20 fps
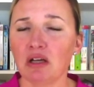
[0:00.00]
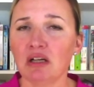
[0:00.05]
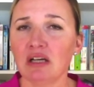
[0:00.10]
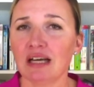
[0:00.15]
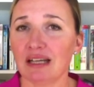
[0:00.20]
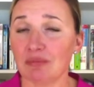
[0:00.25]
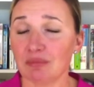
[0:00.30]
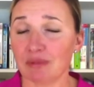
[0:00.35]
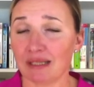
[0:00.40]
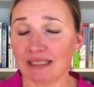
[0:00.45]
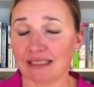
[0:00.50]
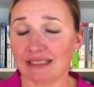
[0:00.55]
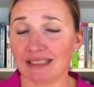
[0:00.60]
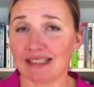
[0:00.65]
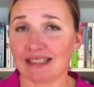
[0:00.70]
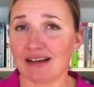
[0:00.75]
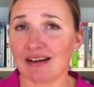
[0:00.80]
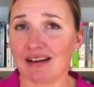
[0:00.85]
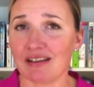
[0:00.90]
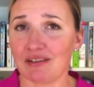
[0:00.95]
and my
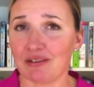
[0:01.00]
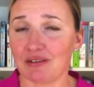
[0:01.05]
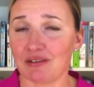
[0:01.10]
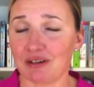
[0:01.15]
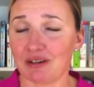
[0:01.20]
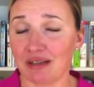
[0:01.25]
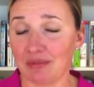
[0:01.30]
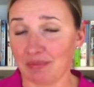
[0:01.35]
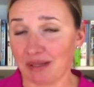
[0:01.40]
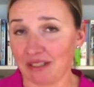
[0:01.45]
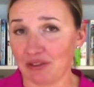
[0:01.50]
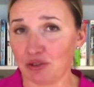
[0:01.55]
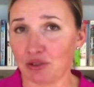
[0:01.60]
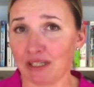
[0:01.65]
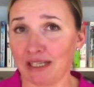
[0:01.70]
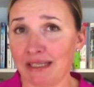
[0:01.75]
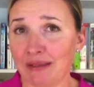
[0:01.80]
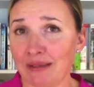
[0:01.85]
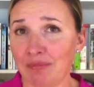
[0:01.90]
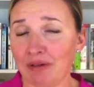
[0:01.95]
desire and my
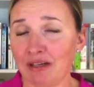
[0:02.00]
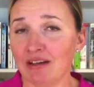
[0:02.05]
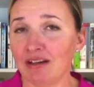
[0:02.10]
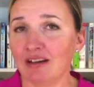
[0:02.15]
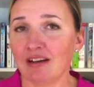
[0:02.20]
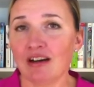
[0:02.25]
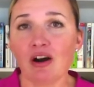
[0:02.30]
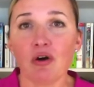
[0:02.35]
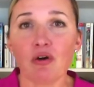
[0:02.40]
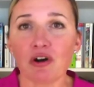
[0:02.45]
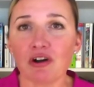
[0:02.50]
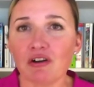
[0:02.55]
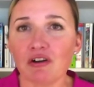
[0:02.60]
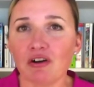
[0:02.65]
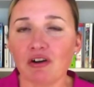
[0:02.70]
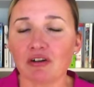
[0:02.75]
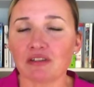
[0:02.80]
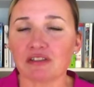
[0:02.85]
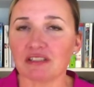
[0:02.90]
dream or not?